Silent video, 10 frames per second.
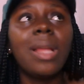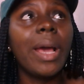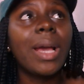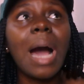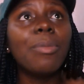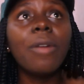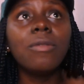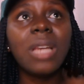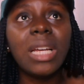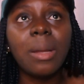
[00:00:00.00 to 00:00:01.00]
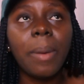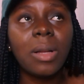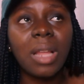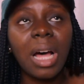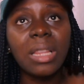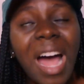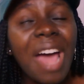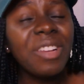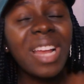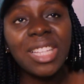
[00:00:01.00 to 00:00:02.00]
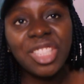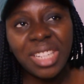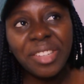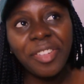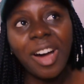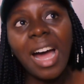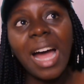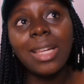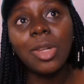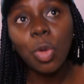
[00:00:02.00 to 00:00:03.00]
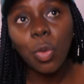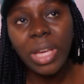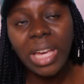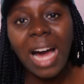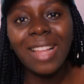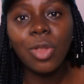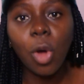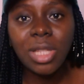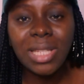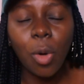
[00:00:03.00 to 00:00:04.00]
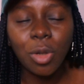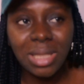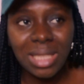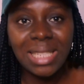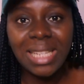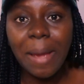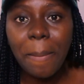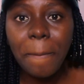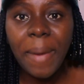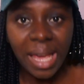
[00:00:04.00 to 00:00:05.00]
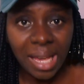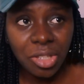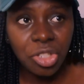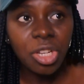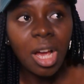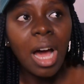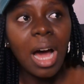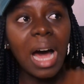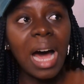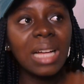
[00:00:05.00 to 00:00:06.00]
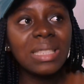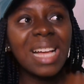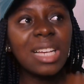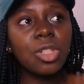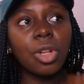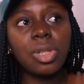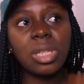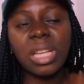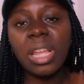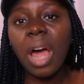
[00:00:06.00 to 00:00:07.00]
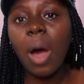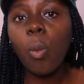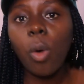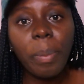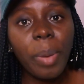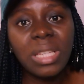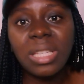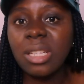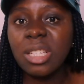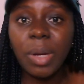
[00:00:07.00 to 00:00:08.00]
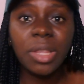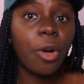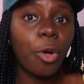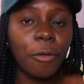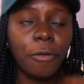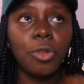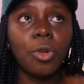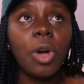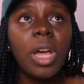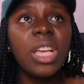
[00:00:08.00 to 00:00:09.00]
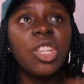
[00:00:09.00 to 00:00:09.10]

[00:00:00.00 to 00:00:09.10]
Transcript: Like, I'm not even lying about that. I feel like Jennifer and Louis are not on the same page, and that's not to say that one person is better off, you know.